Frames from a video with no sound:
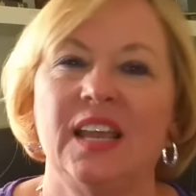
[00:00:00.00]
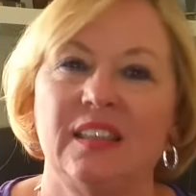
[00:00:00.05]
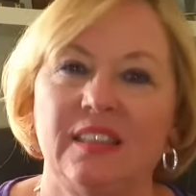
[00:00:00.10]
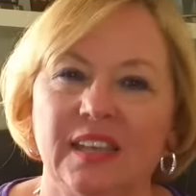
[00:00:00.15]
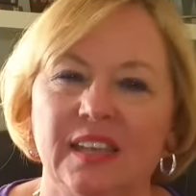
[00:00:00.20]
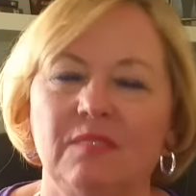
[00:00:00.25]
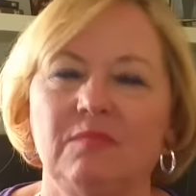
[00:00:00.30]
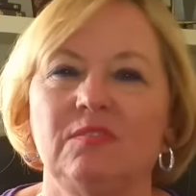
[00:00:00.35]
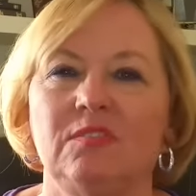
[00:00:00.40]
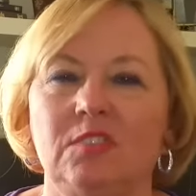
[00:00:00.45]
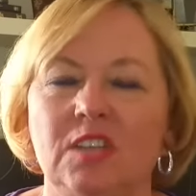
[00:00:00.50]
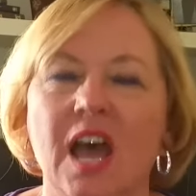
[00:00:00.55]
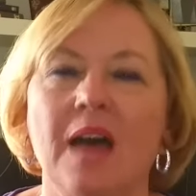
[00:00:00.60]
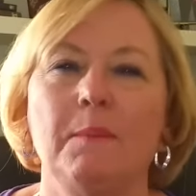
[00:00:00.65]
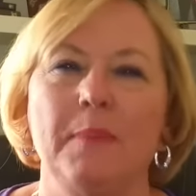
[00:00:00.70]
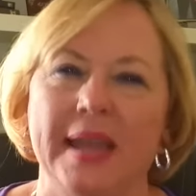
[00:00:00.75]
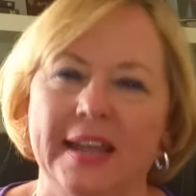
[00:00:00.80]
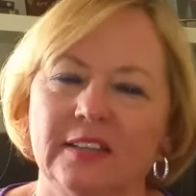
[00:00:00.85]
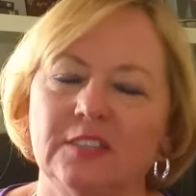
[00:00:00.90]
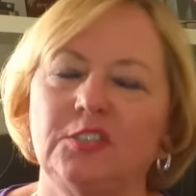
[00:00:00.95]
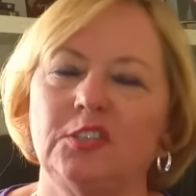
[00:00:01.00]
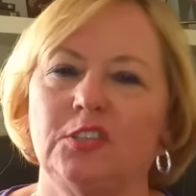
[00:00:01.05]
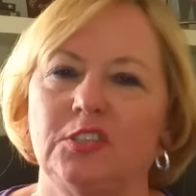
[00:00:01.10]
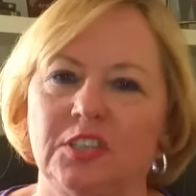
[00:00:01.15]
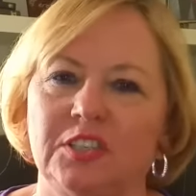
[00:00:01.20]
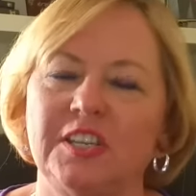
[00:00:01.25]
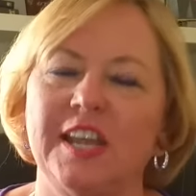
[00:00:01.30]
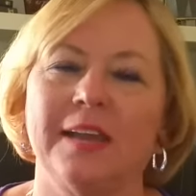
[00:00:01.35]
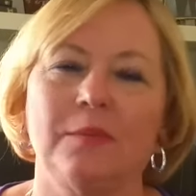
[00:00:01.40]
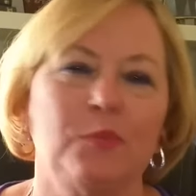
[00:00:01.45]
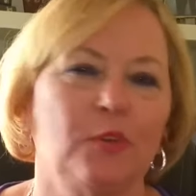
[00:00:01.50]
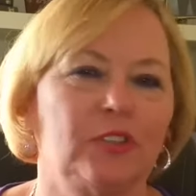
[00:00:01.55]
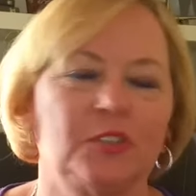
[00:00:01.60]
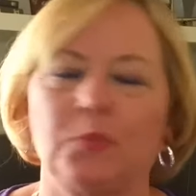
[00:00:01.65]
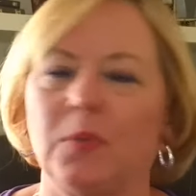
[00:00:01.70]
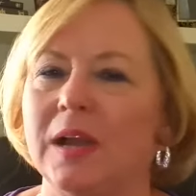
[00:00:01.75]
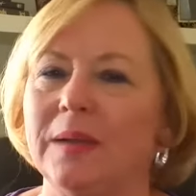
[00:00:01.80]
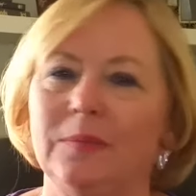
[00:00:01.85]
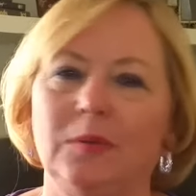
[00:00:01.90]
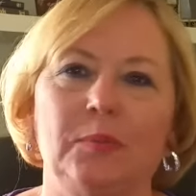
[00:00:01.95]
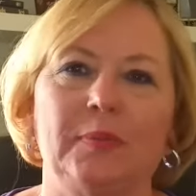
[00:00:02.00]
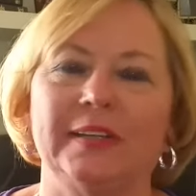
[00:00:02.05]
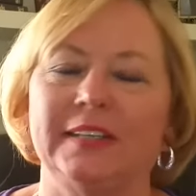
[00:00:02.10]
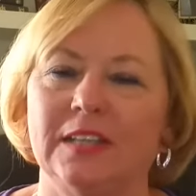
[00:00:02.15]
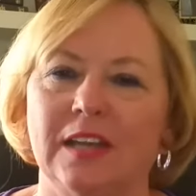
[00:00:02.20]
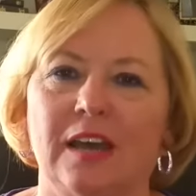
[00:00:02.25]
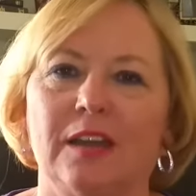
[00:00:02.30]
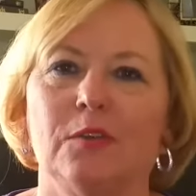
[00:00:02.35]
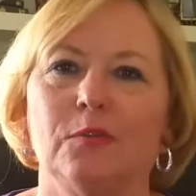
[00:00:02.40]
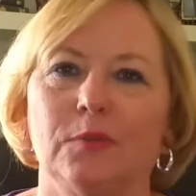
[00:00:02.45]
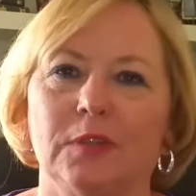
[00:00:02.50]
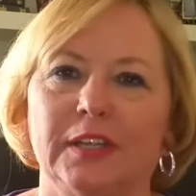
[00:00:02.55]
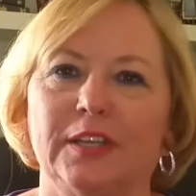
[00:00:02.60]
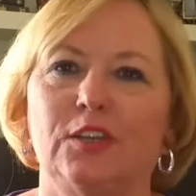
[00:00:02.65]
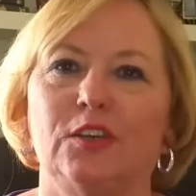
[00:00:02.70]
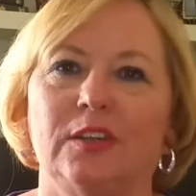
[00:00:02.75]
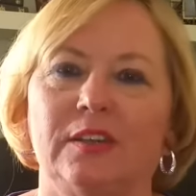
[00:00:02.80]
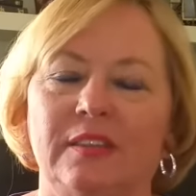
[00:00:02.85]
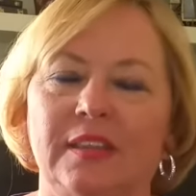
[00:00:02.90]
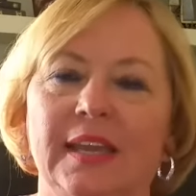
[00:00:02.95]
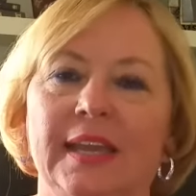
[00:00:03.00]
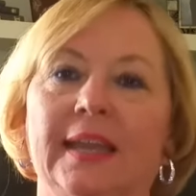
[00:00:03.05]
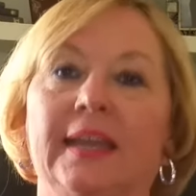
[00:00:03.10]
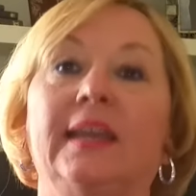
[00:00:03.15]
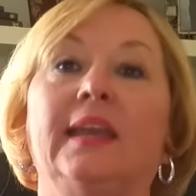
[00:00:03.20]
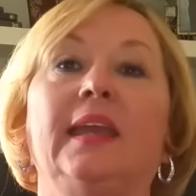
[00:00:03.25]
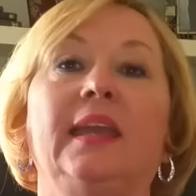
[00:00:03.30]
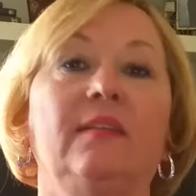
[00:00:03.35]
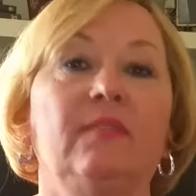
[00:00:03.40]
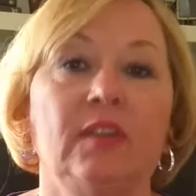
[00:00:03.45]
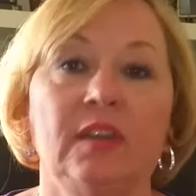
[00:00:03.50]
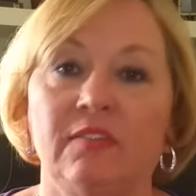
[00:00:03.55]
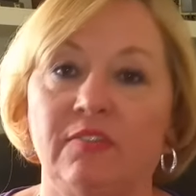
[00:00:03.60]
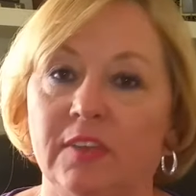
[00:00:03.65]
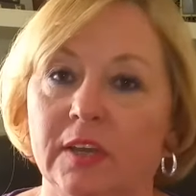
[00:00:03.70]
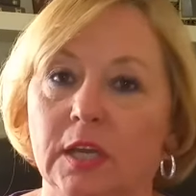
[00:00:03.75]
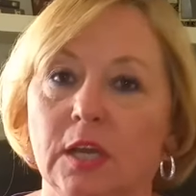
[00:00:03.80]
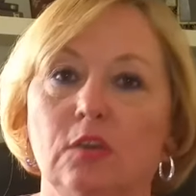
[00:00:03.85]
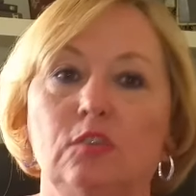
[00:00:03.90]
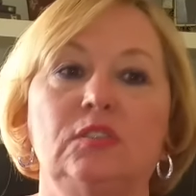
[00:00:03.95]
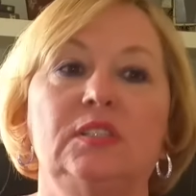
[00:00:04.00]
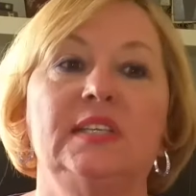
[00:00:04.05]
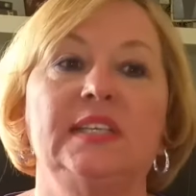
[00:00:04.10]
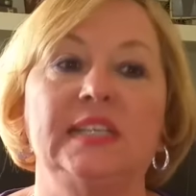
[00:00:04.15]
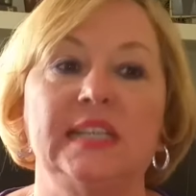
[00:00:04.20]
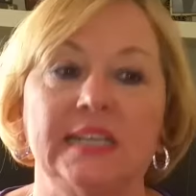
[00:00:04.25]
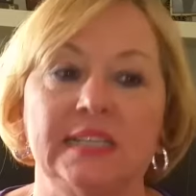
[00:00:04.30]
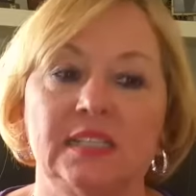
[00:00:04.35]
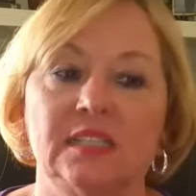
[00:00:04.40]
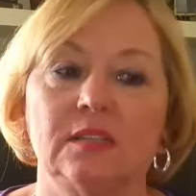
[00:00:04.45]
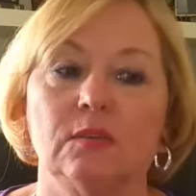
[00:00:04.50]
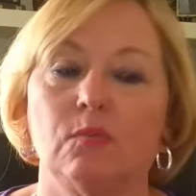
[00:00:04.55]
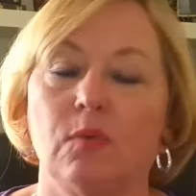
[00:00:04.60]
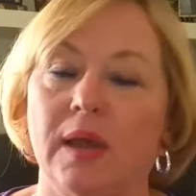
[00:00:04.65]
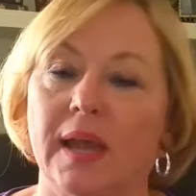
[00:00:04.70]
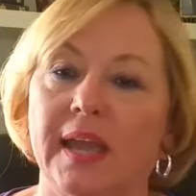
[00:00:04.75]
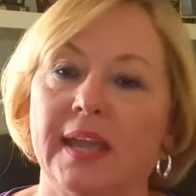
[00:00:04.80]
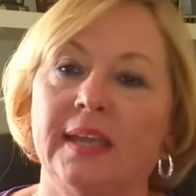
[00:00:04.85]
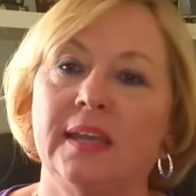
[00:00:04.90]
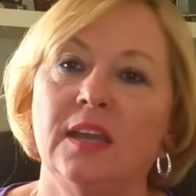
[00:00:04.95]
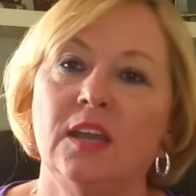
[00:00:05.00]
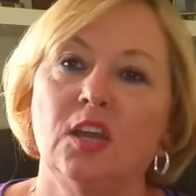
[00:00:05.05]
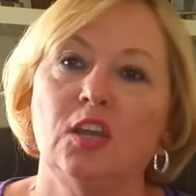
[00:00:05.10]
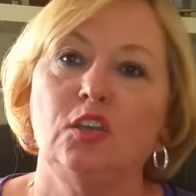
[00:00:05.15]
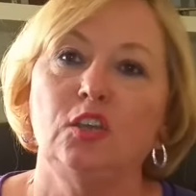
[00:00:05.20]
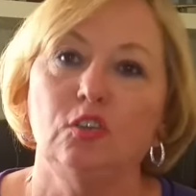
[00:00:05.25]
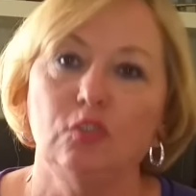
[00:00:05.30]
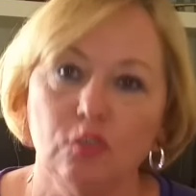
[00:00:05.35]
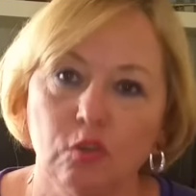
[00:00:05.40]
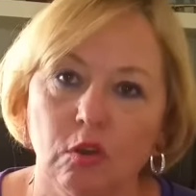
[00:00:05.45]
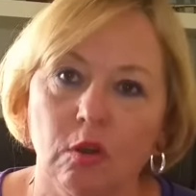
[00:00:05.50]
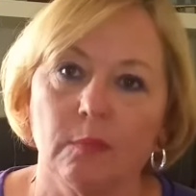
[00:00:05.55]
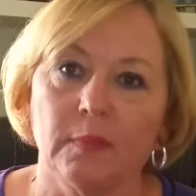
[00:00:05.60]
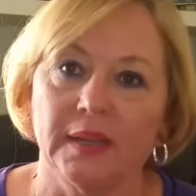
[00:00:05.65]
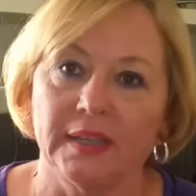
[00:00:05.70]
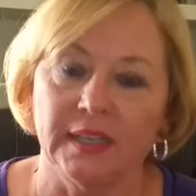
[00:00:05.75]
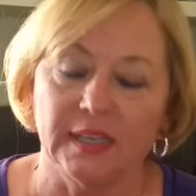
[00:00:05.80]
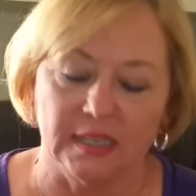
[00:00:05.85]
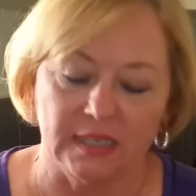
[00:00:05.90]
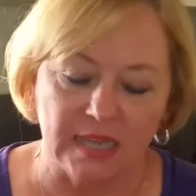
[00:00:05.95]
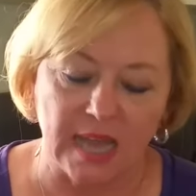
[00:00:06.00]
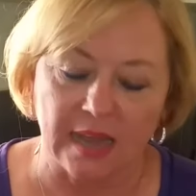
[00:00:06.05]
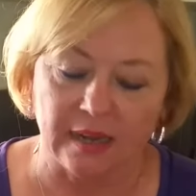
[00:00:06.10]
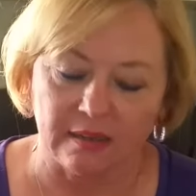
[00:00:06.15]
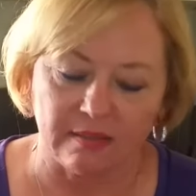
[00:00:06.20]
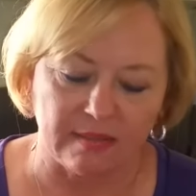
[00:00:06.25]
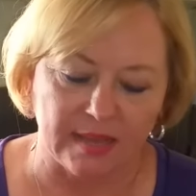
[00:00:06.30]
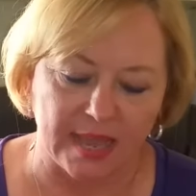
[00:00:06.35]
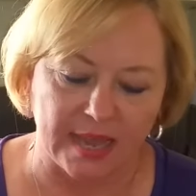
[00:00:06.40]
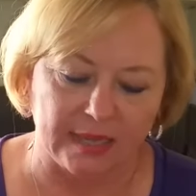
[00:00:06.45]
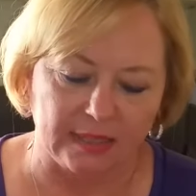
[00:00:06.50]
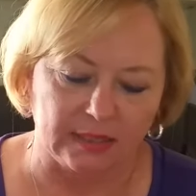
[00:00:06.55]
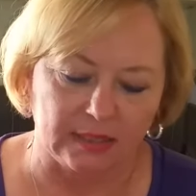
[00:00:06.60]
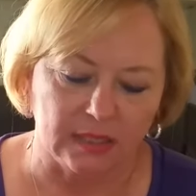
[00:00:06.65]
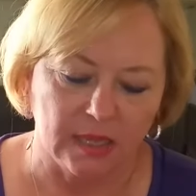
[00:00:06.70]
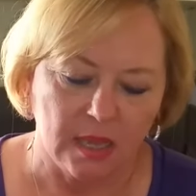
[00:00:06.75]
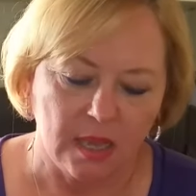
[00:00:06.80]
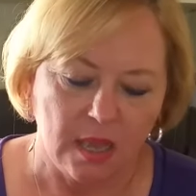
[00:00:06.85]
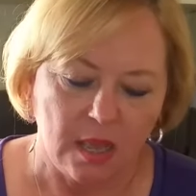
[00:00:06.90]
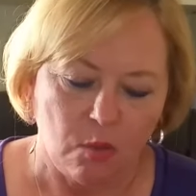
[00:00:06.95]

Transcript: then not balancing your checkbook's probably not a really good thing, even if it goes against the way you normally conduct things.